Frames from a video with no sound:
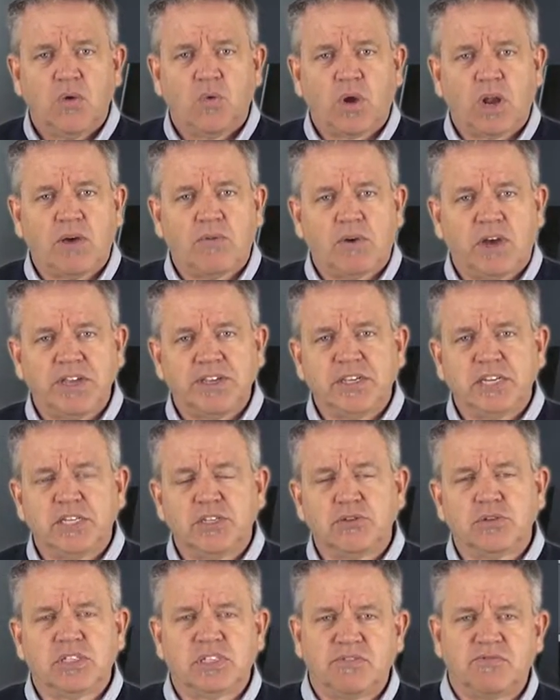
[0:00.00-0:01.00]
What I want you to
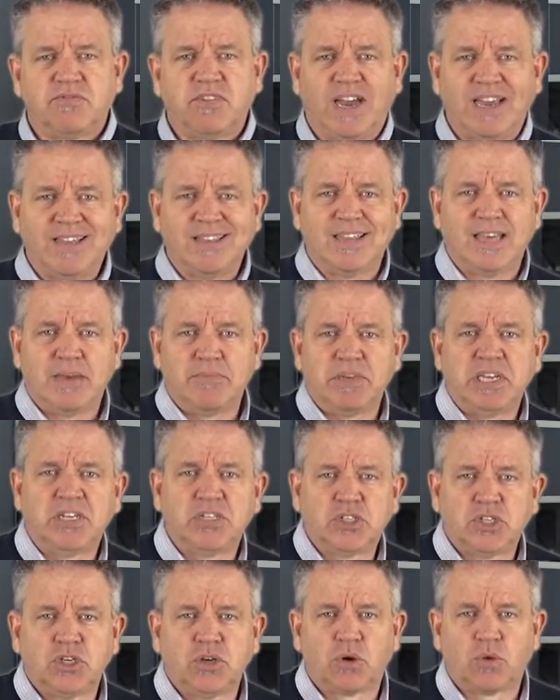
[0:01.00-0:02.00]
do is invite them
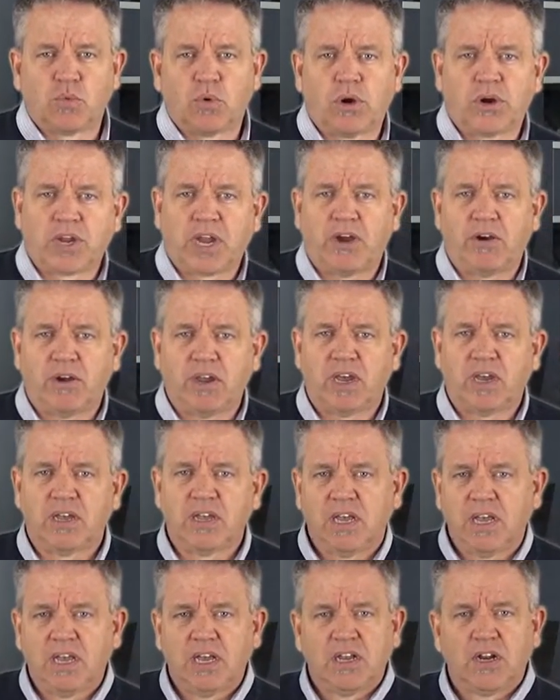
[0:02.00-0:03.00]
into your work area.
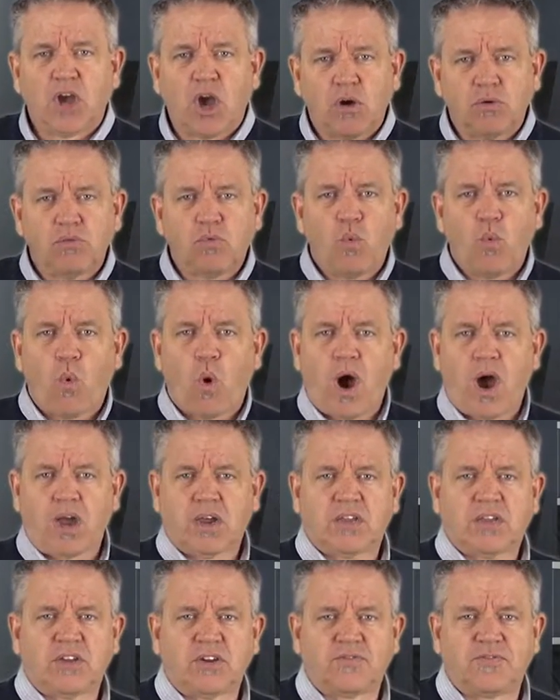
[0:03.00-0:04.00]
Go
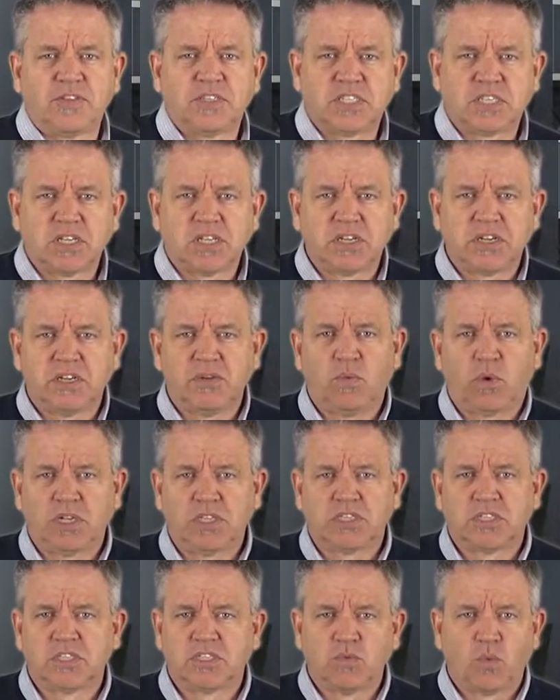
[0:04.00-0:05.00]
walk your facility
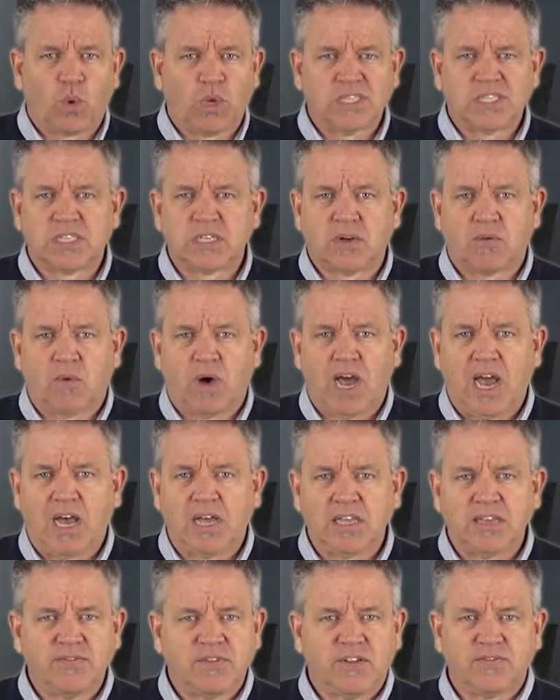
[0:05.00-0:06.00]
once in a
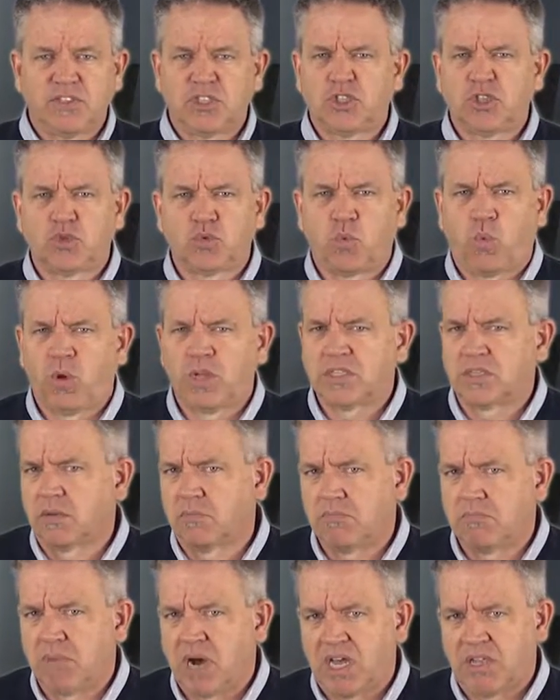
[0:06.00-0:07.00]
while, even if it's just once a
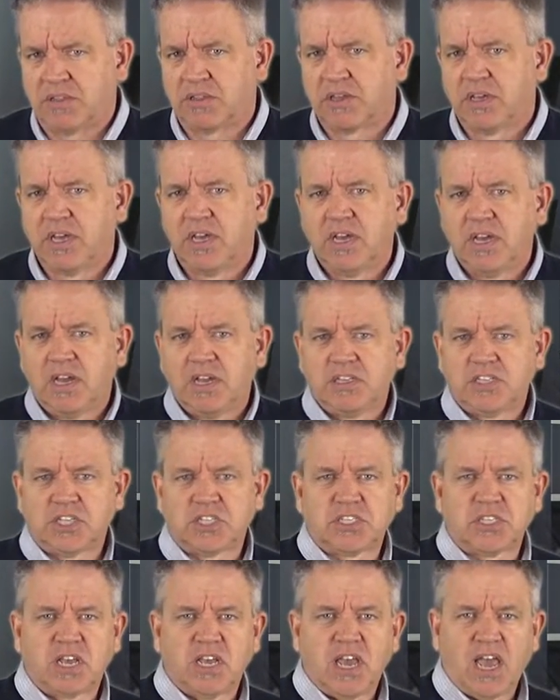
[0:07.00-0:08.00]
month.
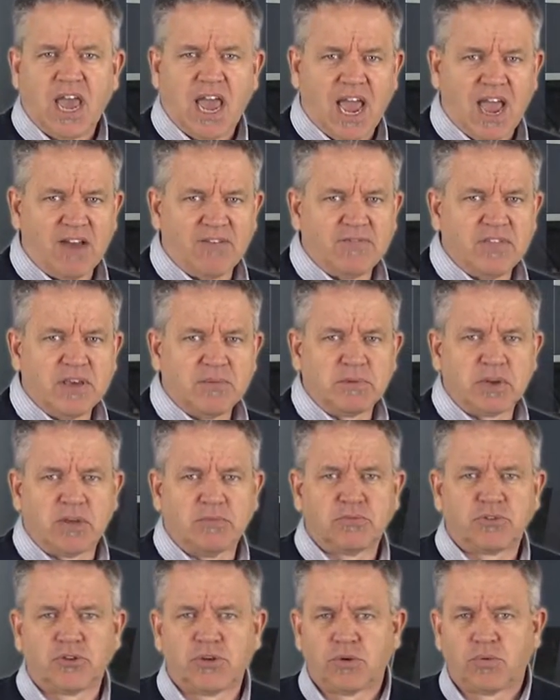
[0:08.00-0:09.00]
Just have them
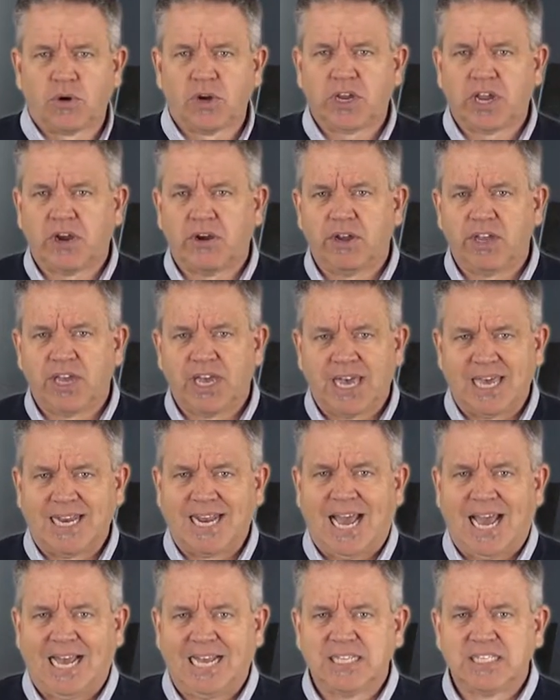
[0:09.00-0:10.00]
come through your work area,
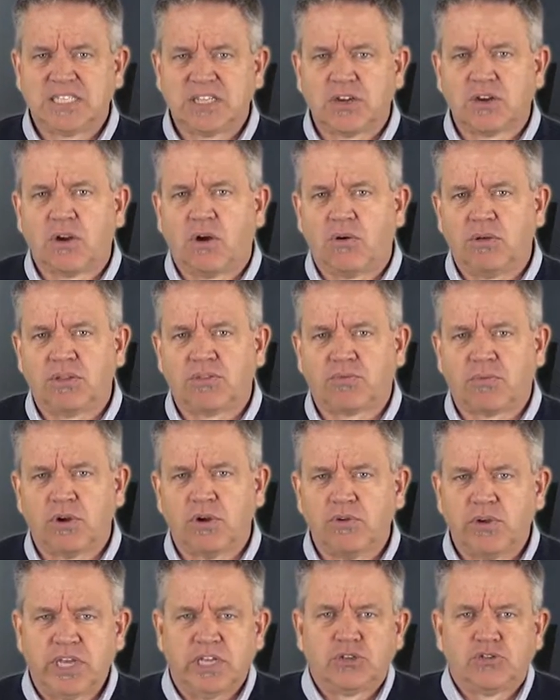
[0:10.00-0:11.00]
and as they're going
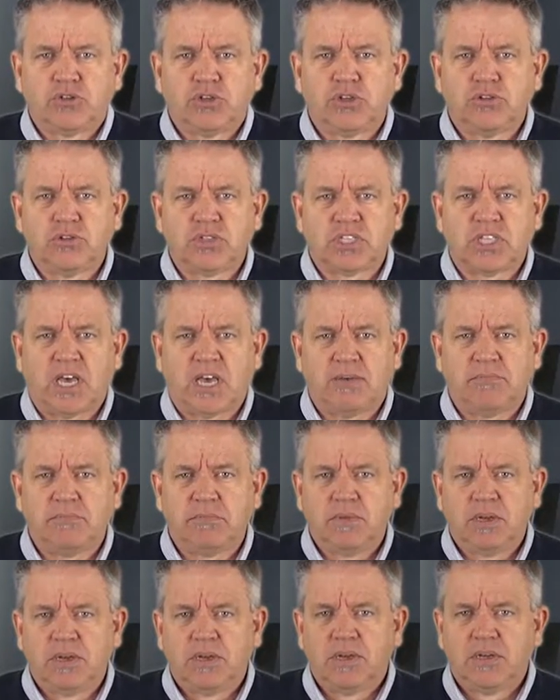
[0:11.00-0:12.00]
through, introduce
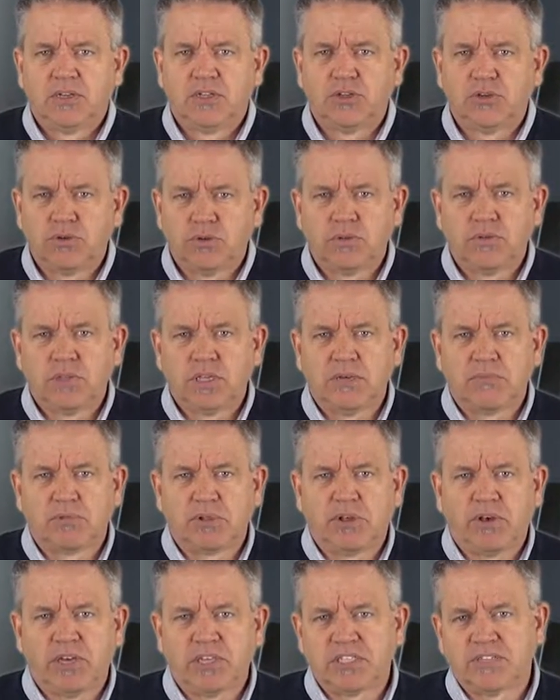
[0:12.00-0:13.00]
them to the
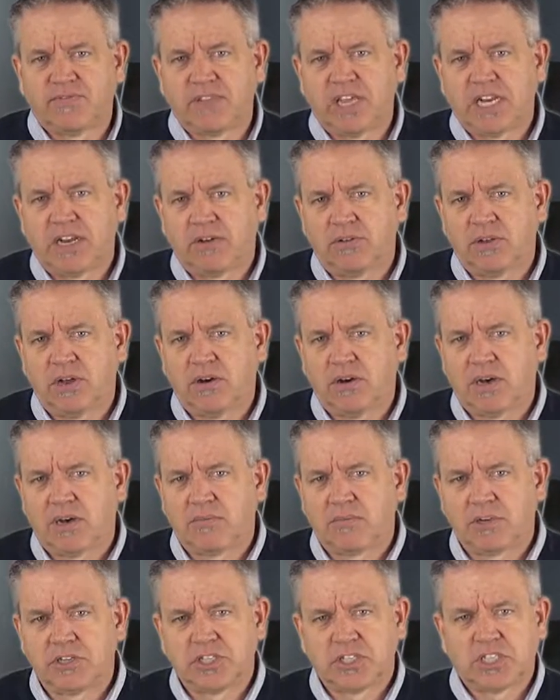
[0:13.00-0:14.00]
employees if they don't know
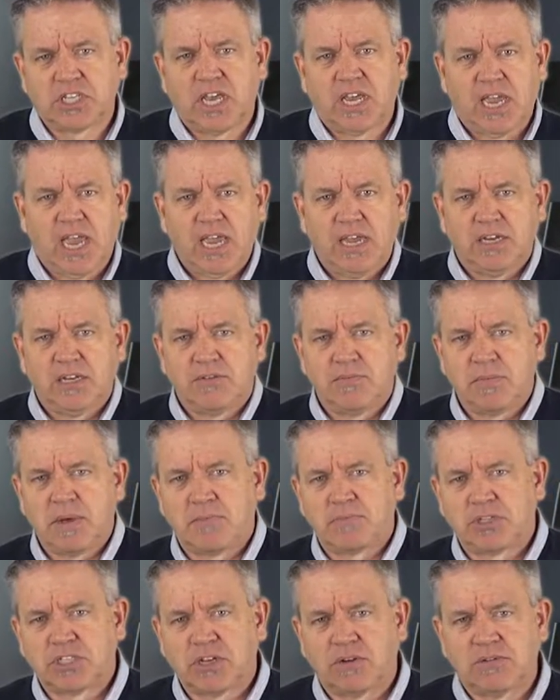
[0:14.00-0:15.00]
them, or just say, hey, you
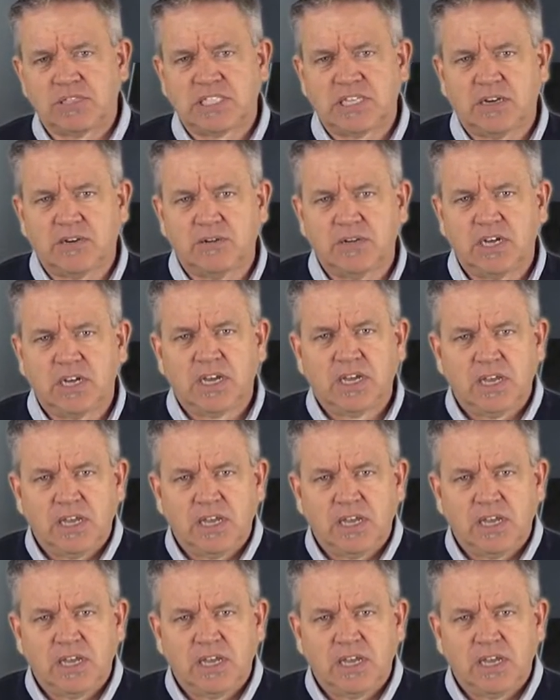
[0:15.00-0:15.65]
remember so-and-so?